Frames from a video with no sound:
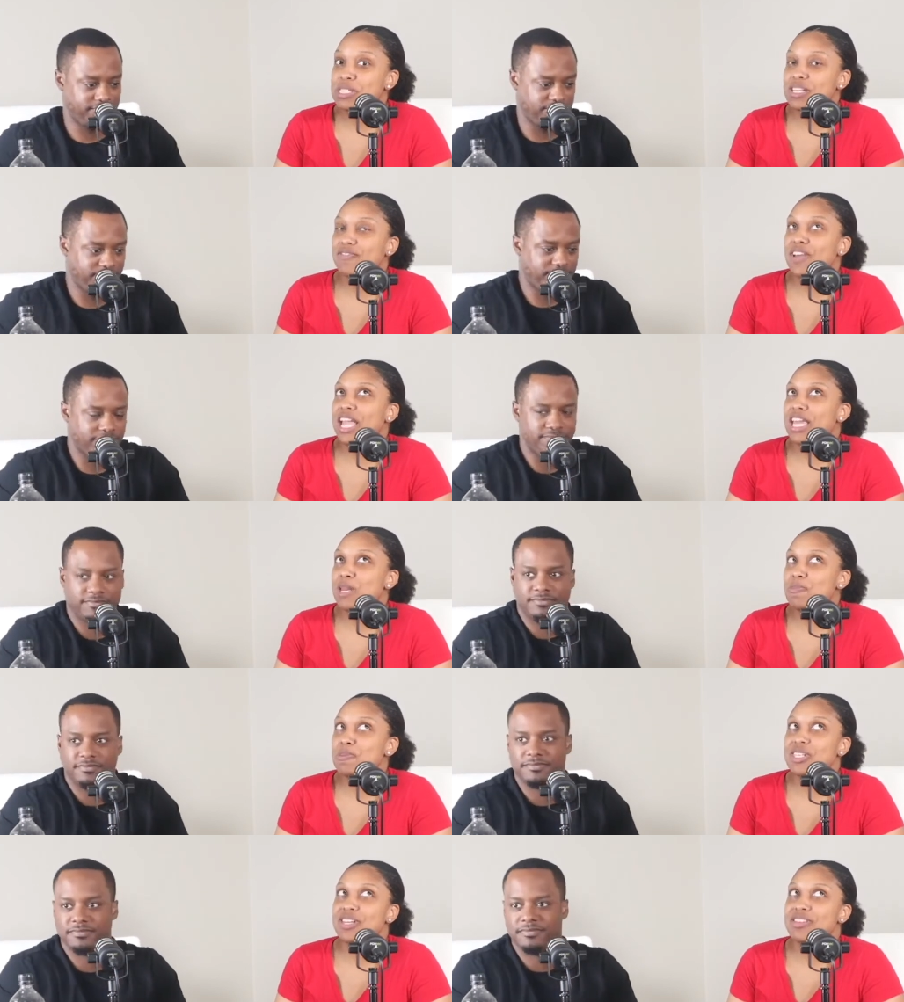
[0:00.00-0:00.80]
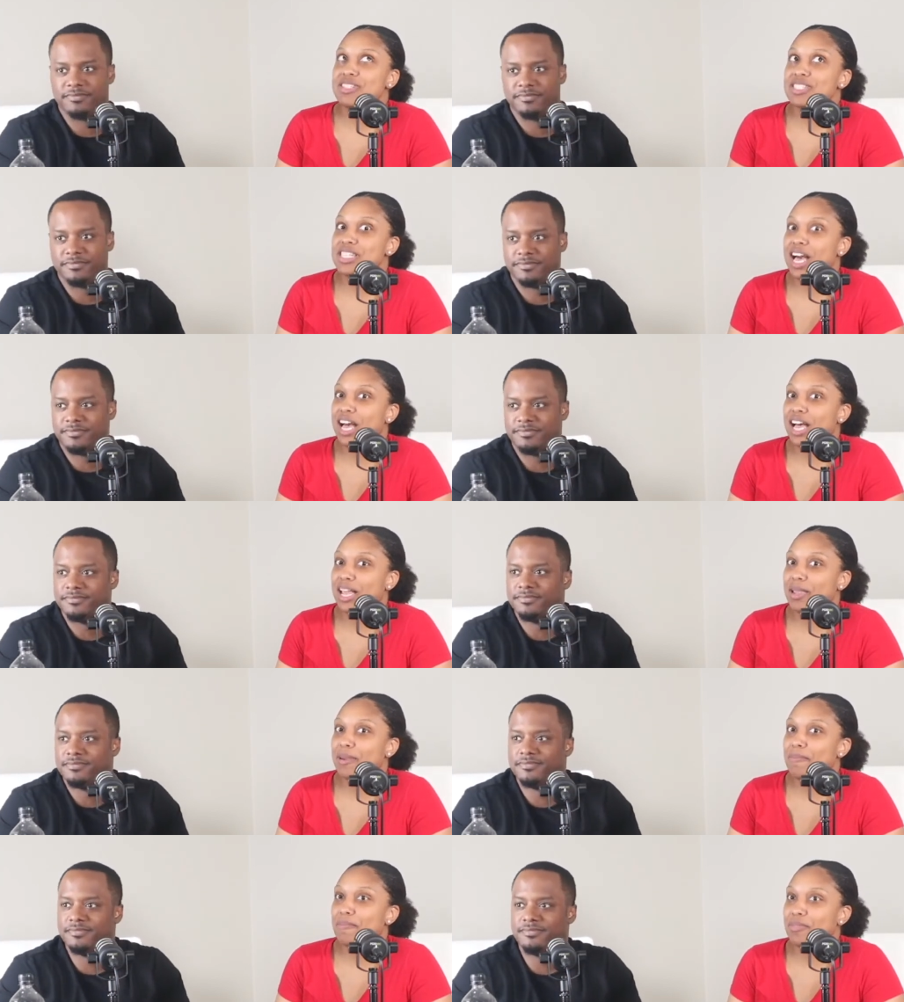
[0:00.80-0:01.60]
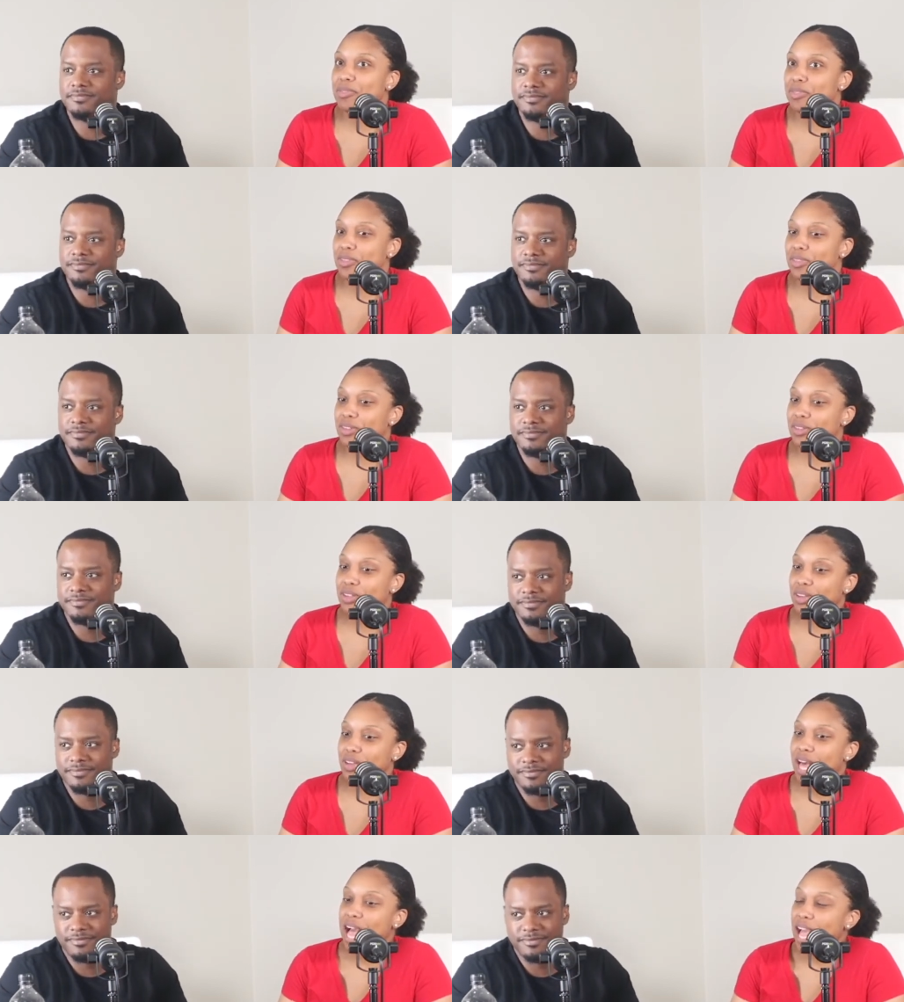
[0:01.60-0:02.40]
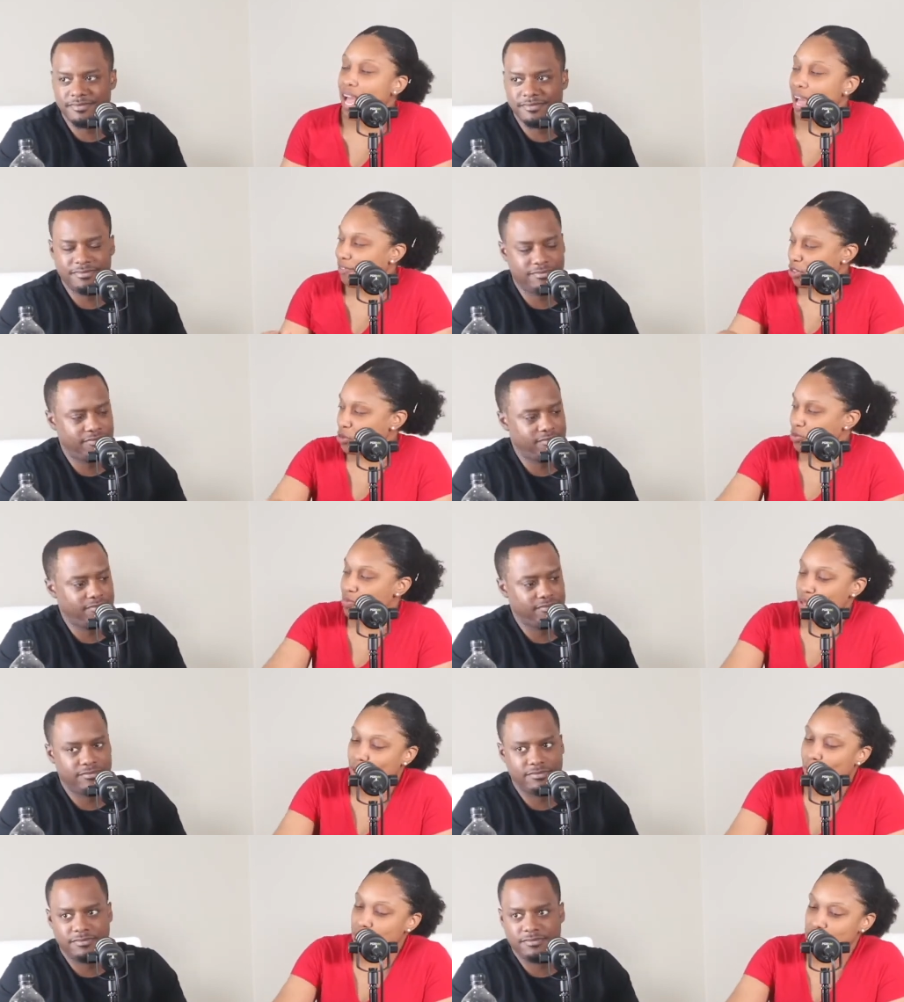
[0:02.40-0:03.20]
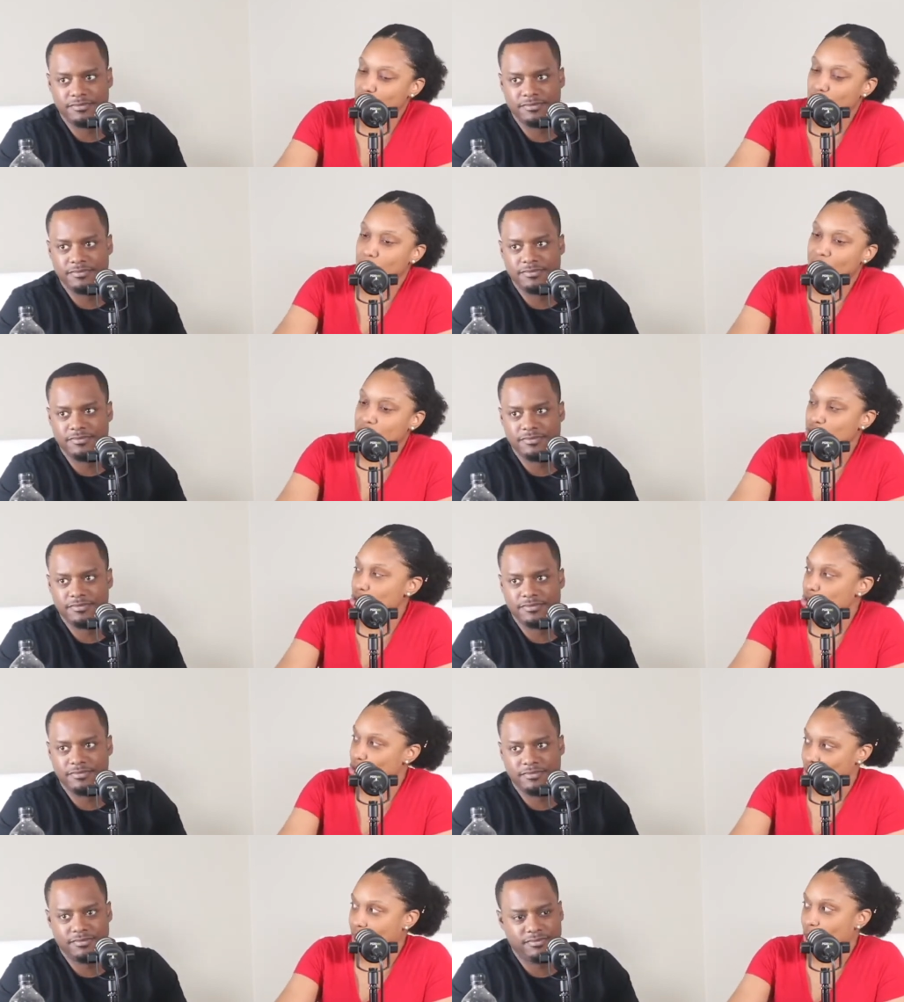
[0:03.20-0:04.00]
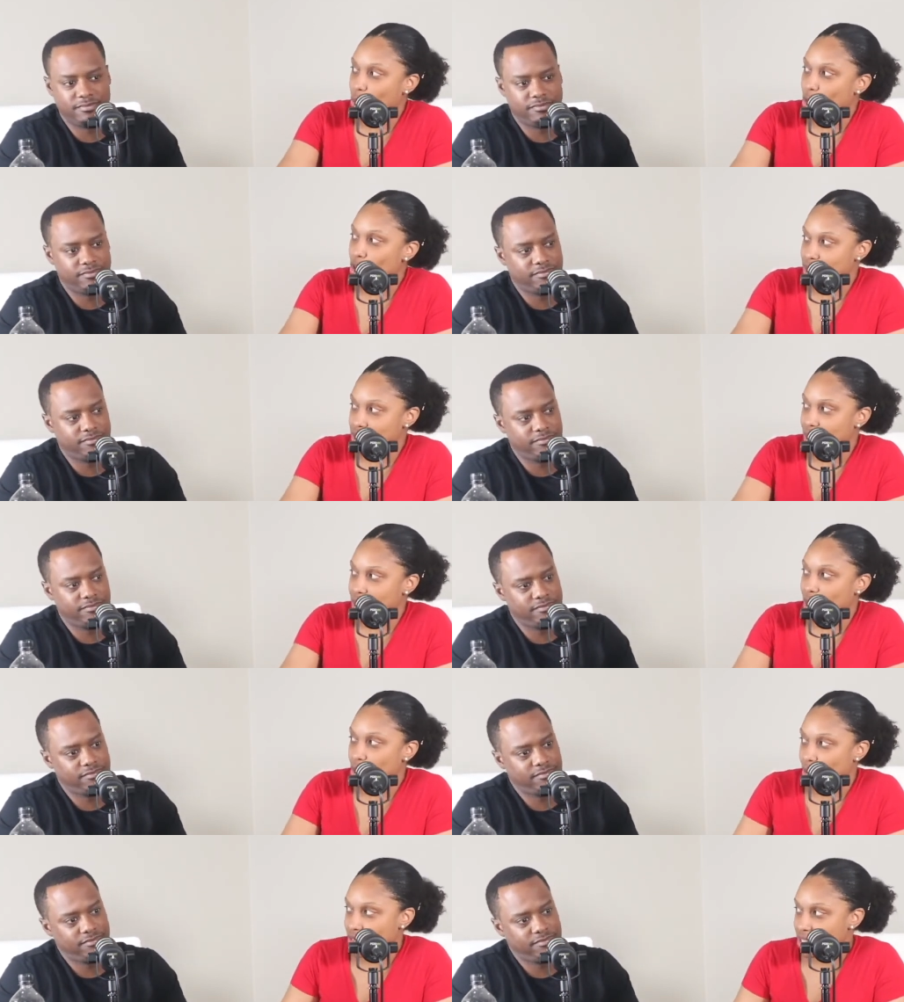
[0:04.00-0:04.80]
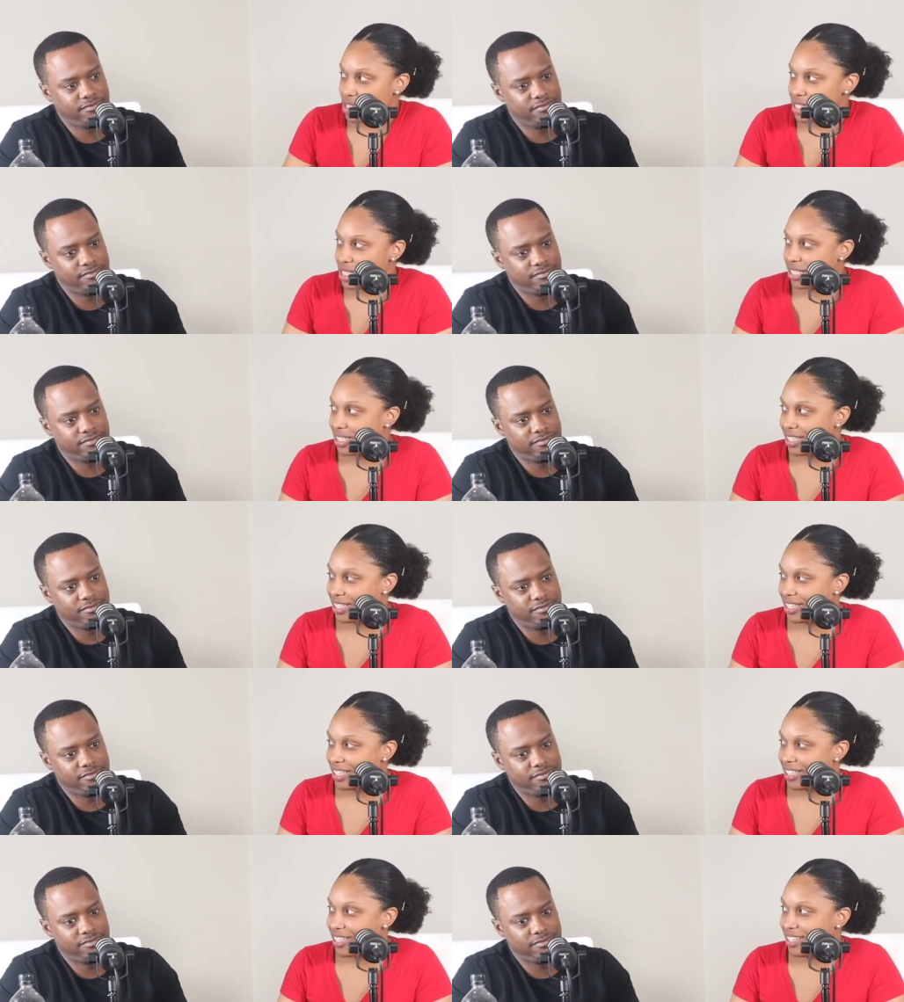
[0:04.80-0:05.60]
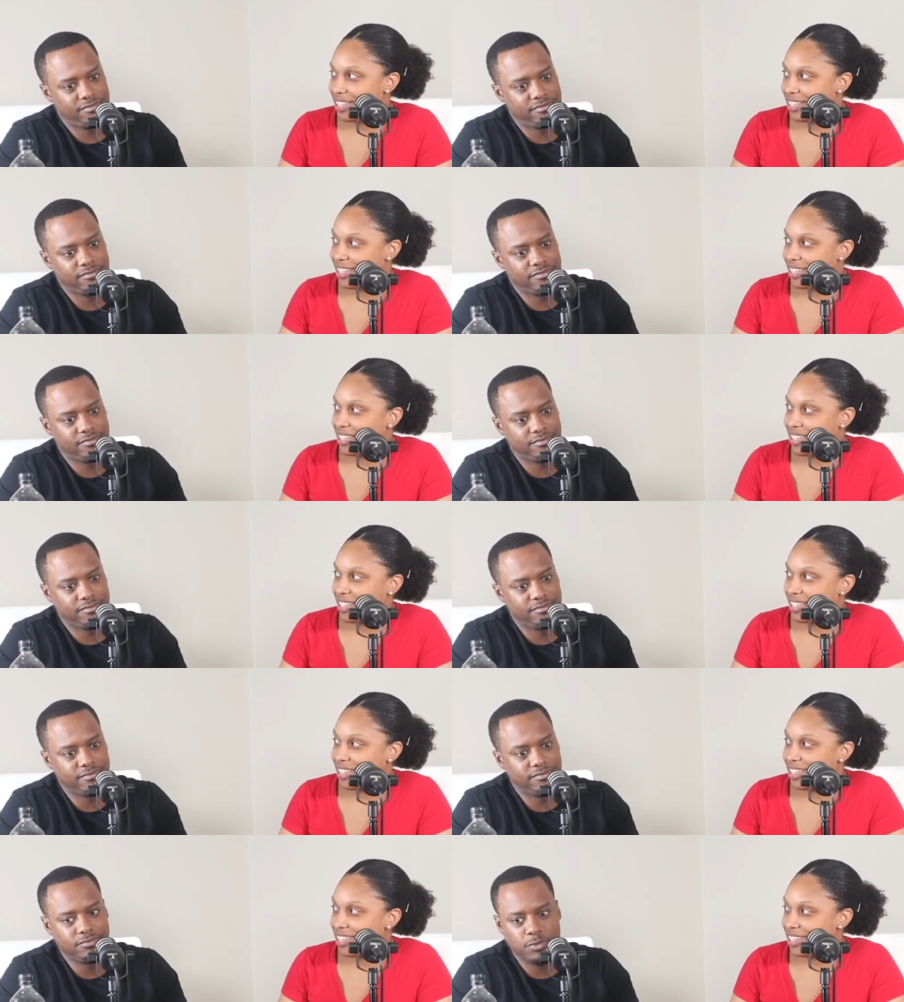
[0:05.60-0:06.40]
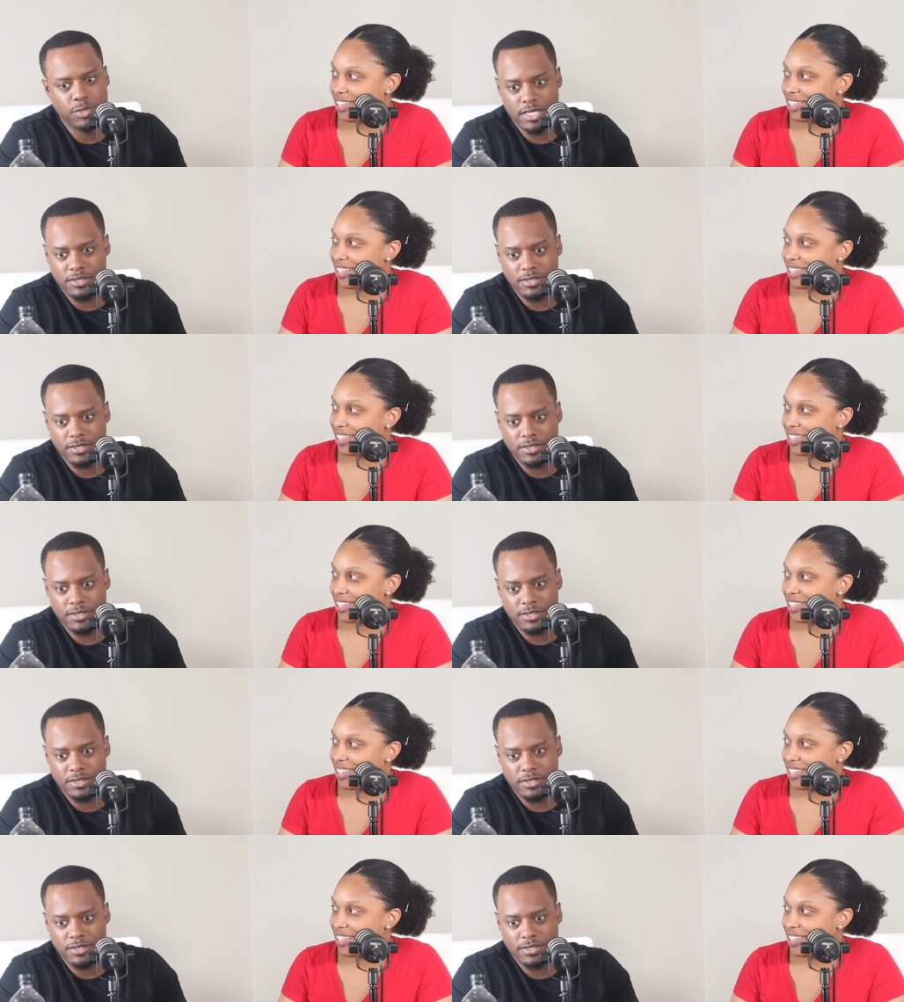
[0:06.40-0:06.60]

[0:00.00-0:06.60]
Speaker 1: eighty percent of the time, I have to be the one to remind you. You don't got to walk into that office. Well,